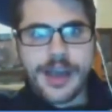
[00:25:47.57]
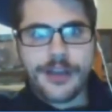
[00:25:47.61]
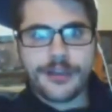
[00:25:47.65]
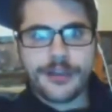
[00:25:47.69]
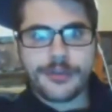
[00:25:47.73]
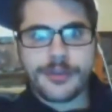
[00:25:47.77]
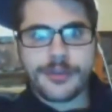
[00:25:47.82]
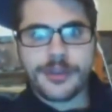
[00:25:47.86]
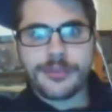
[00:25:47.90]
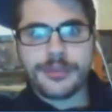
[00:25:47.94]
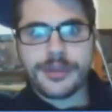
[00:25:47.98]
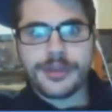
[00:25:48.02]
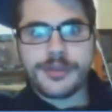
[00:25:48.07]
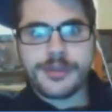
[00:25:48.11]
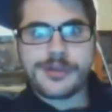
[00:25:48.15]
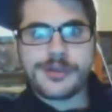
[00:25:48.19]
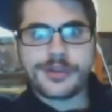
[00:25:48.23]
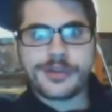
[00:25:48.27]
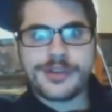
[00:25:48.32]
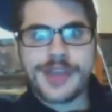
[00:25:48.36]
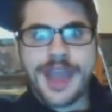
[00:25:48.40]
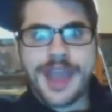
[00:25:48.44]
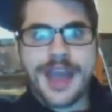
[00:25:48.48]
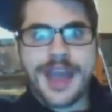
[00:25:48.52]

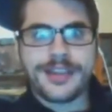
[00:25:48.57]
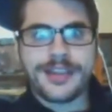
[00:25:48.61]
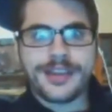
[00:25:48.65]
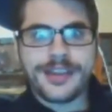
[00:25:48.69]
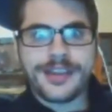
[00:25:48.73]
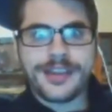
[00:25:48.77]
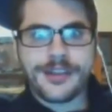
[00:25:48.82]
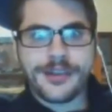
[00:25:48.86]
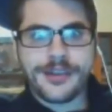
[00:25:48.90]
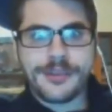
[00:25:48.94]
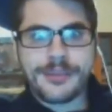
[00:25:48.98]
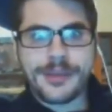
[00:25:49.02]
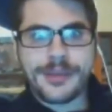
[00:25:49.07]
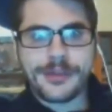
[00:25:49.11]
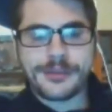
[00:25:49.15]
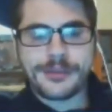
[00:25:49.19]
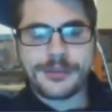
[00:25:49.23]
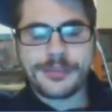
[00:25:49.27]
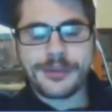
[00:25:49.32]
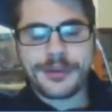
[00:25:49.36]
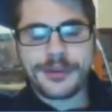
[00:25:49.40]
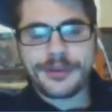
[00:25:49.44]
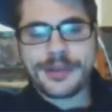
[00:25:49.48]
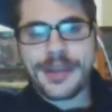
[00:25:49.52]
arguably more talent here in
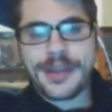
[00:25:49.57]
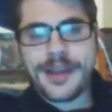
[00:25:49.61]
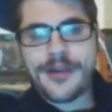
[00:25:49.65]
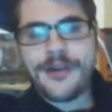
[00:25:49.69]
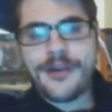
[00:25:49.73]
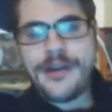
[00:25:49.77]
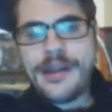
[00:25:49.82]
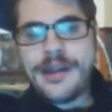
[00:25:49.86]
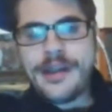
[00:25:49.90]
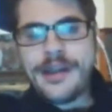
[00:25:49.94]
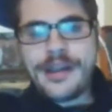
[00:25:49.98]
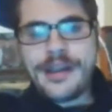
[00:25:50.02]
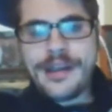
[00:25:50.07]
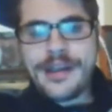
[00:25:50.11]
Pittsburgh now,